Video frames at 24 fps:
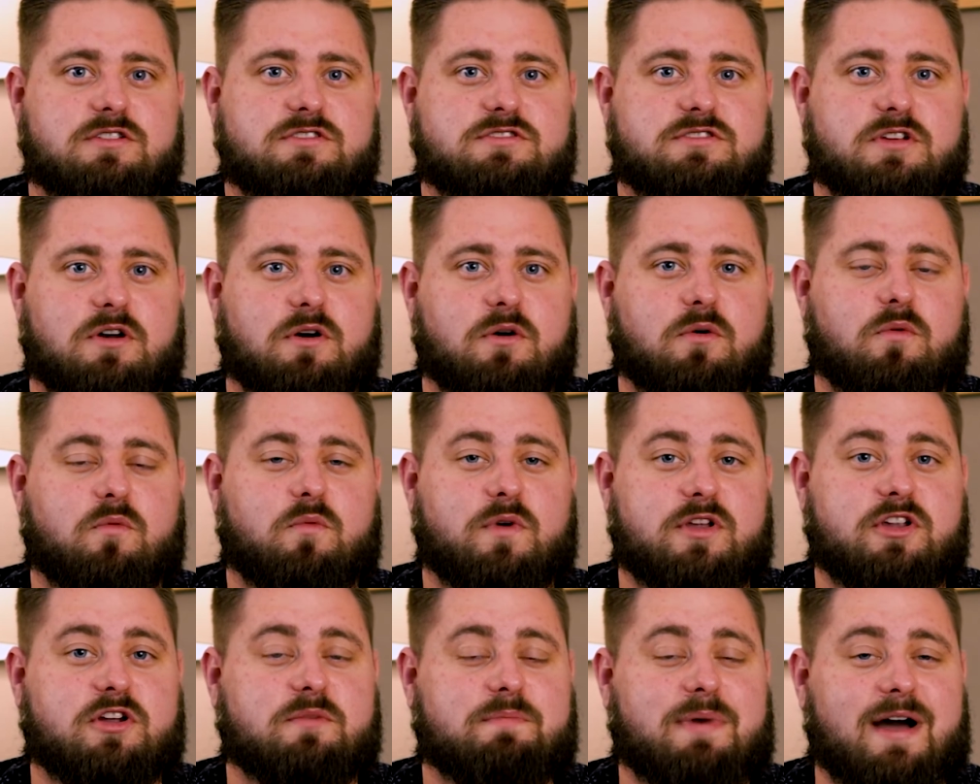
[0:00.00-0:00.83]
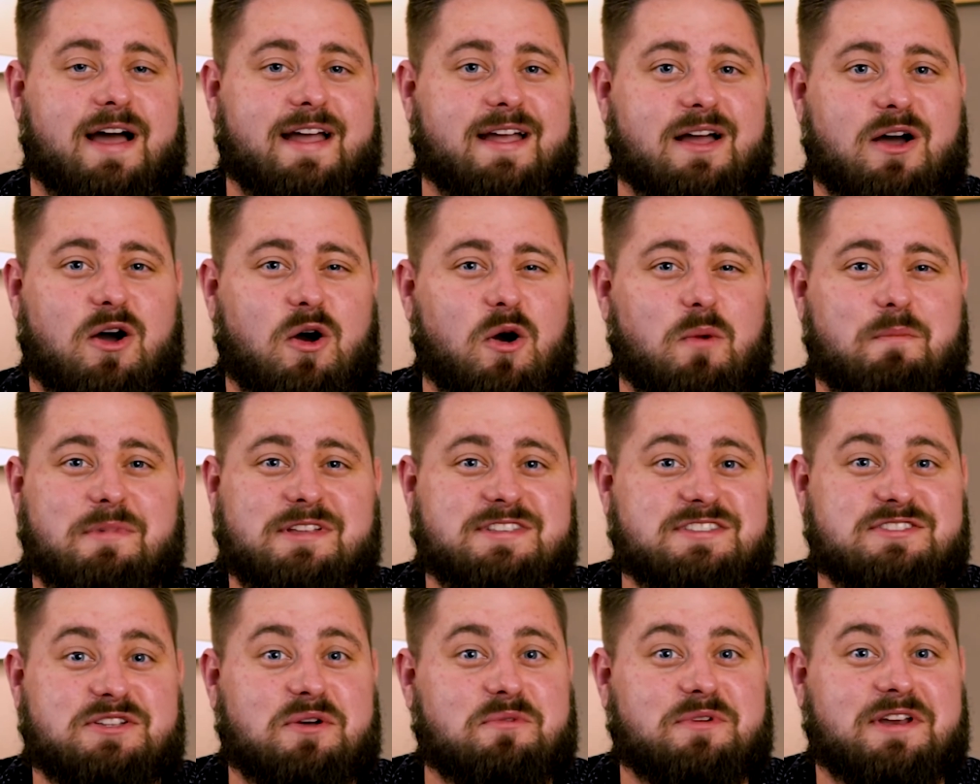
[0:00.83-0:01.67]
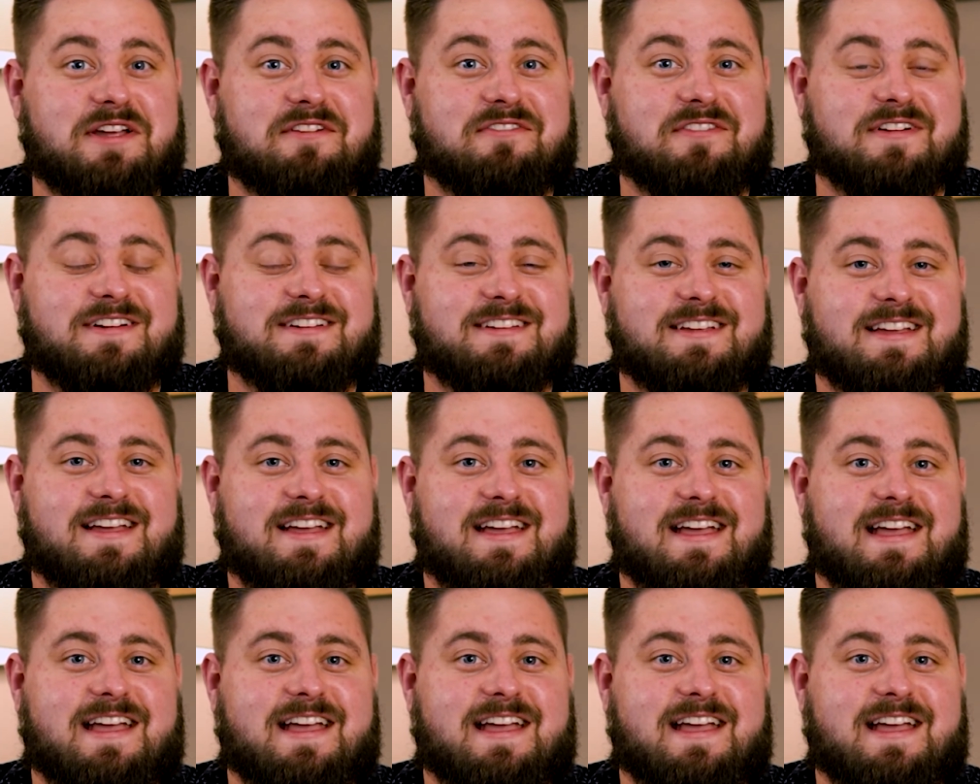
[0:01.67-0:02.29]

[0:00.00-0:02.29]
So when you're buying a home, it's no different.